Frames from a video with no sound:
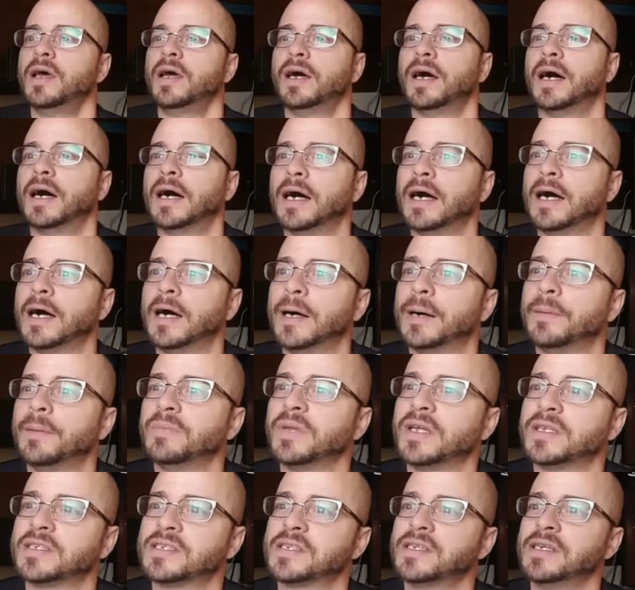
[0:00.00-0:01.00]

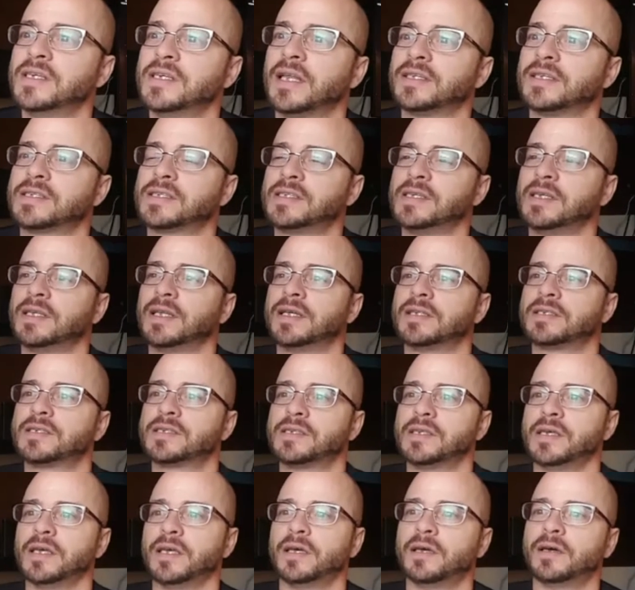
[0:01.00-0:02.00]
Let's see.
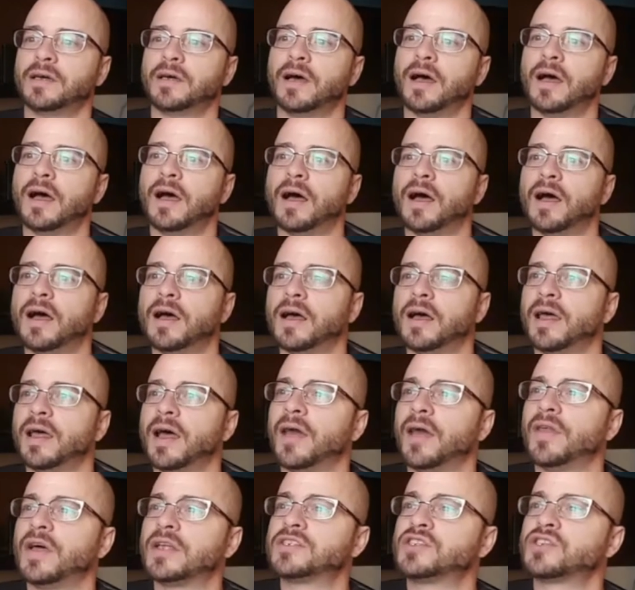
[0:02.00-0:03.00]

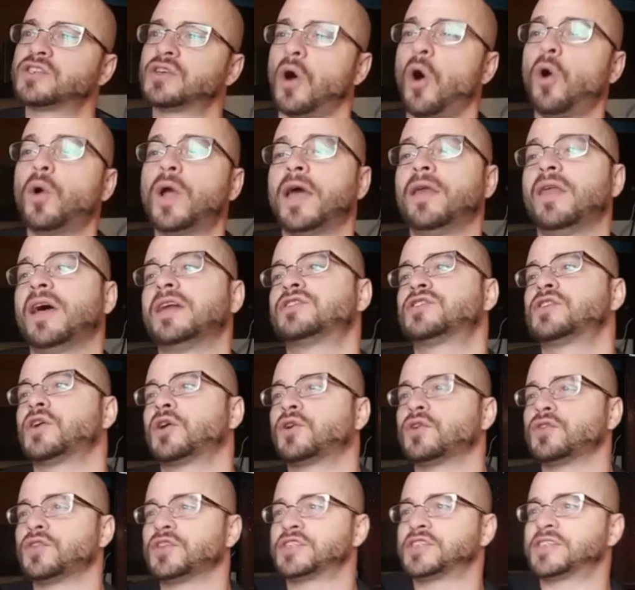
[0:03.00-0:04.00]
Yeah, that's okay. That's
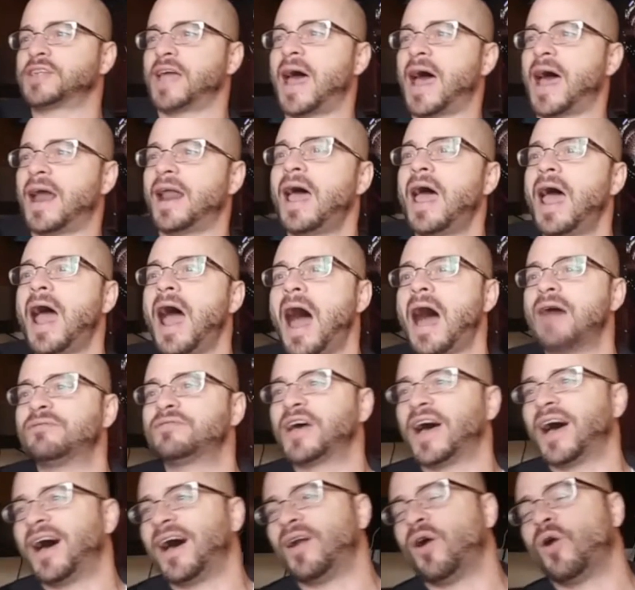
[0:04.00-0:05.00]
circle the stat. I've
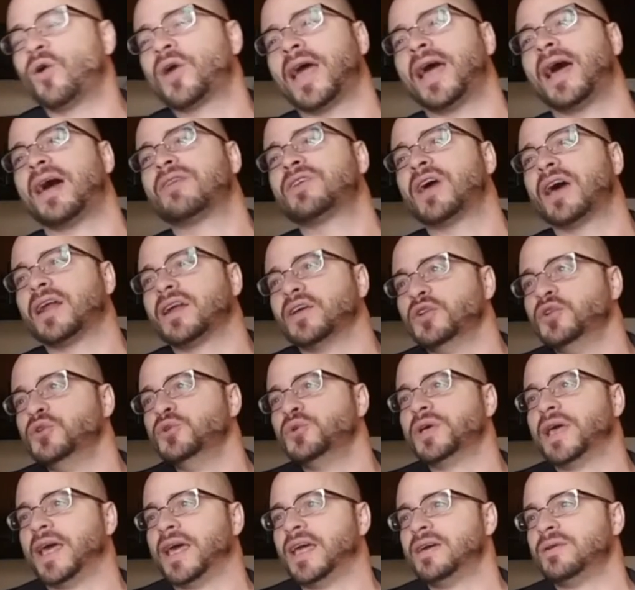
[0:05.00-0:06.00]
got a new
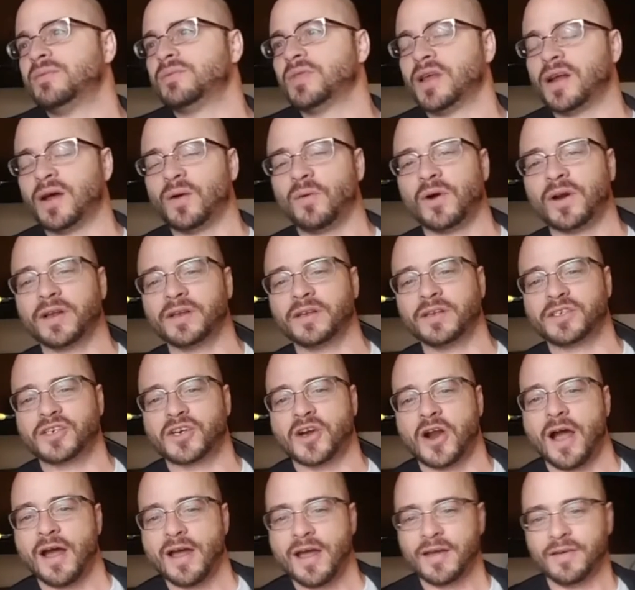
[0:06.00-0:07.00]
game that I wanted to
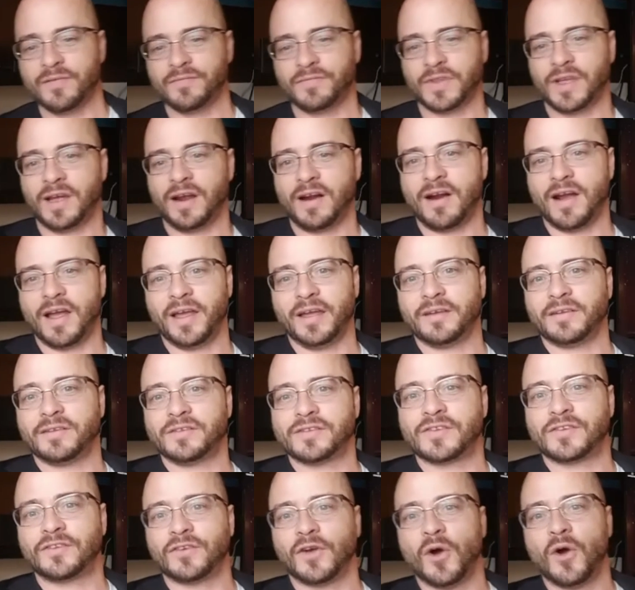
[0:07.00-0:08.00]
try. All right.
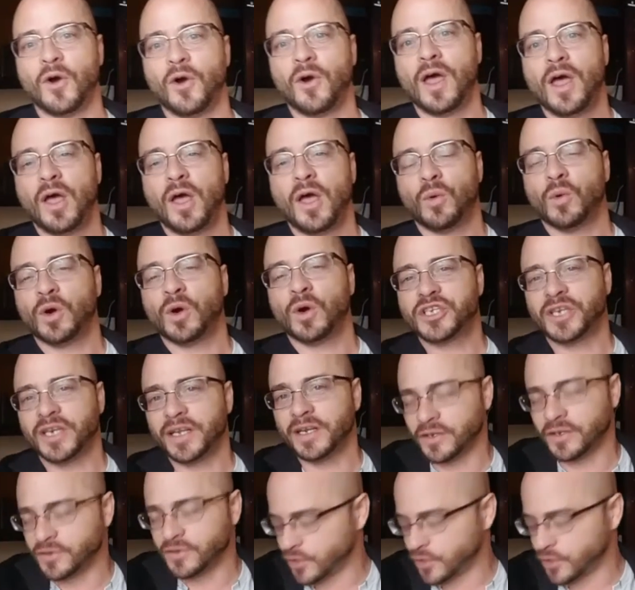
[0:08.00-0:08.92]
So what you need to